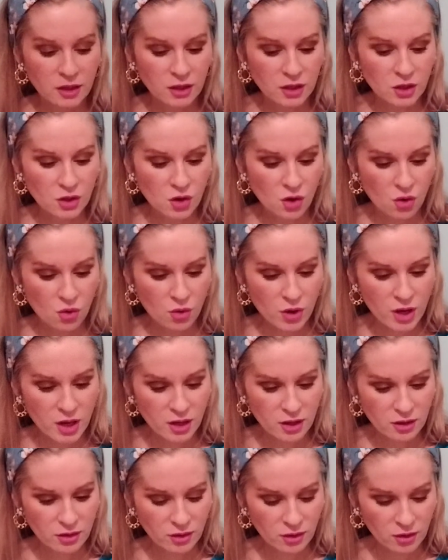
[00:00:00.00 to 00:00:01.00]
you know,
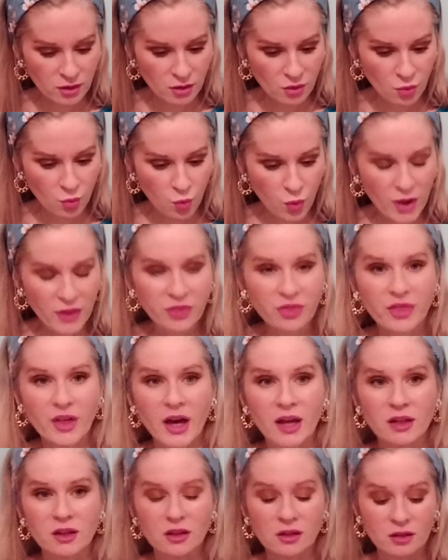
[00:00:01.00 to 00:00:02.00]
with
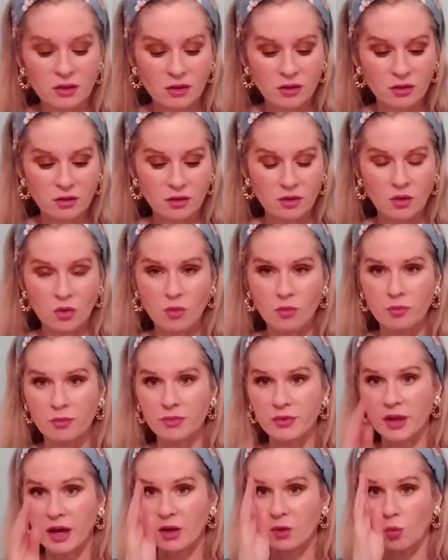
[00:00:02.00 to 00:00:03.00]
that,
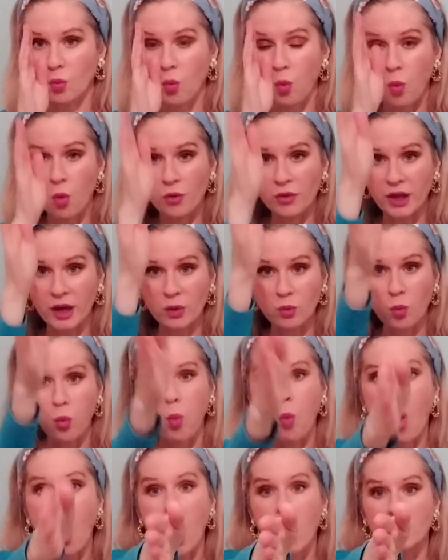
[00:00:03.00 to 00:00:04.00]
that, that
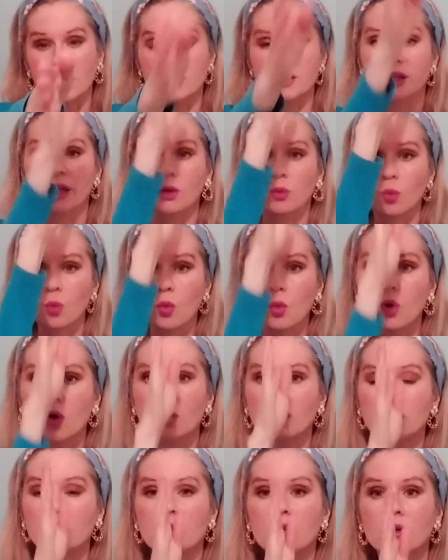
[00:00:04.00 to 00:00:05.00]
wand, that
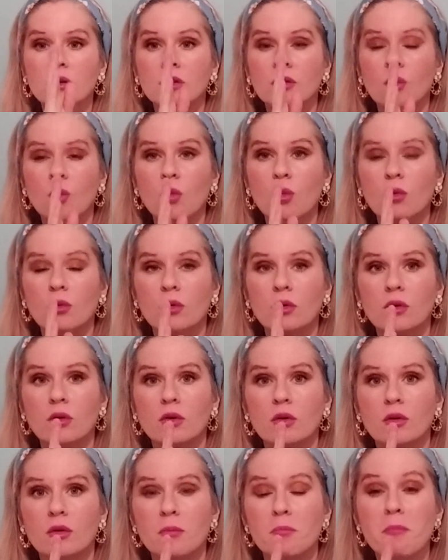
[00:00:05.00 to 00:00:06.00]
one
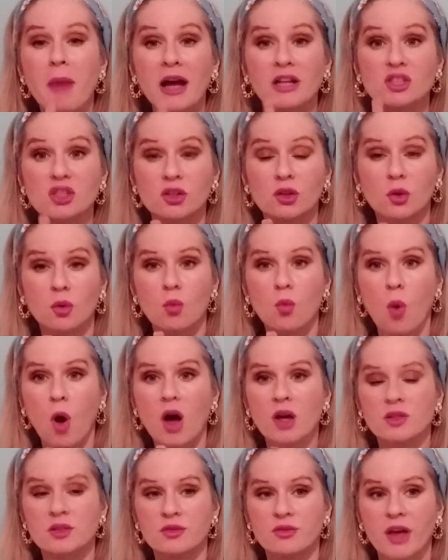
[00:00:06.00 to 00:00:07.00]
magical
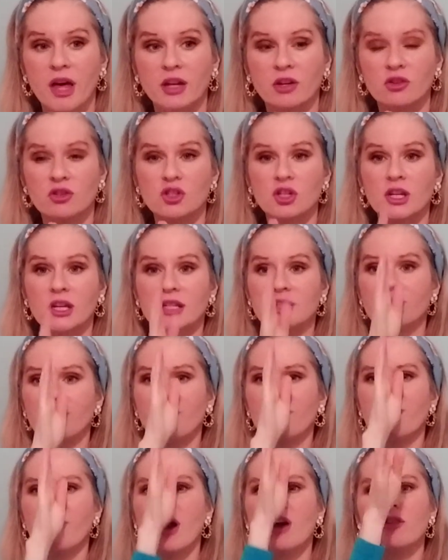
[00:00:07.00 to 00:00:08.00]
wand of energy, it's
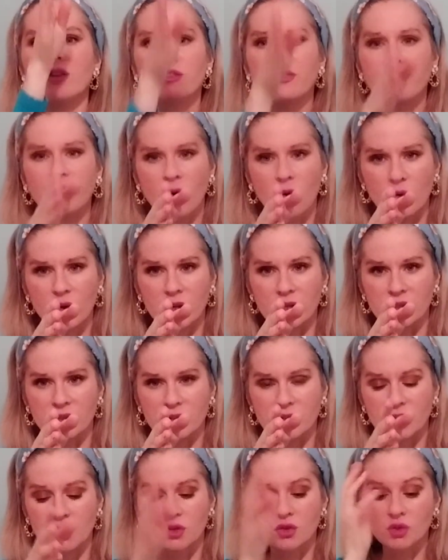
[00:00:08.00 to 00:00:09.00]
very
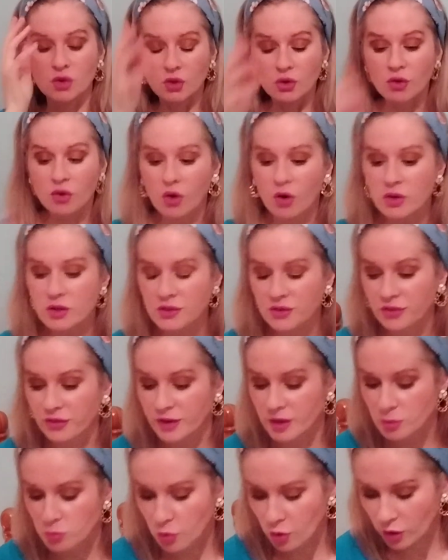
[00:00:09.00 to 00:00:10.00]
focused. So you're going to
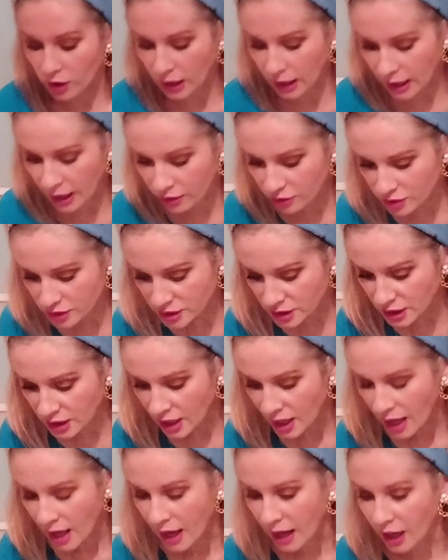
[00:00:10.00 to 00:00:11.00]
feel more clarity
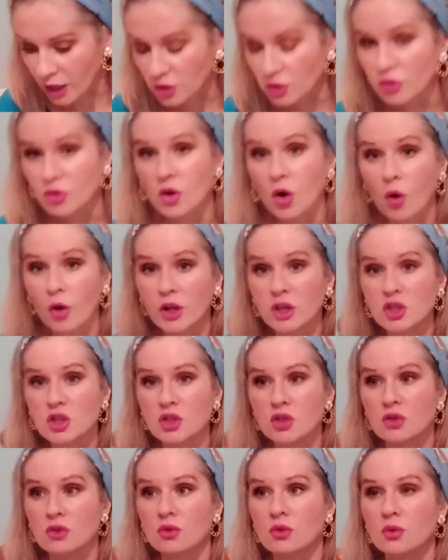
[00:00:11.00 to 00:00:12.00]
and you're going
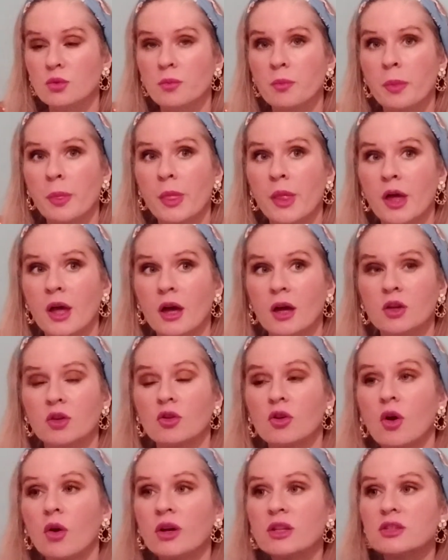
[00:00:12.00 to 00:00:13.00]
to,
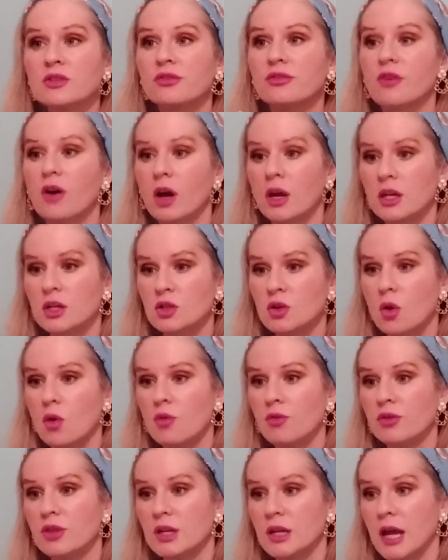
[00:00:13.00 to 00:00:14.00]
you're going to find
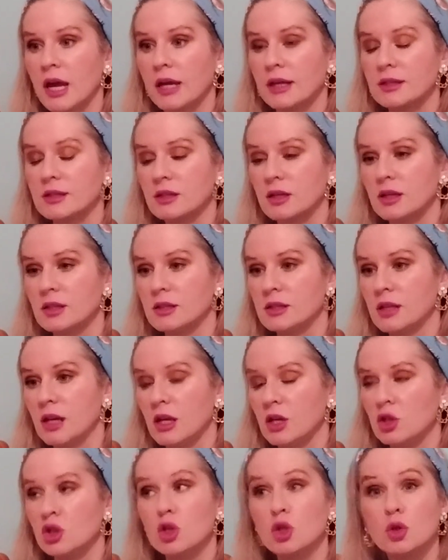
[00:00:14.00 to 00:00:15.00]
over the next, I'd
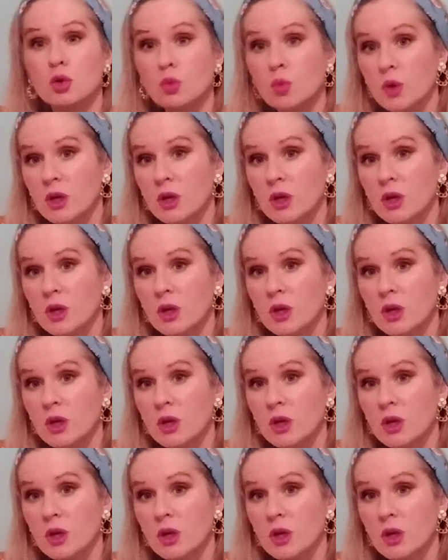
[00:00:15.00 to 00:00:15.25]
say two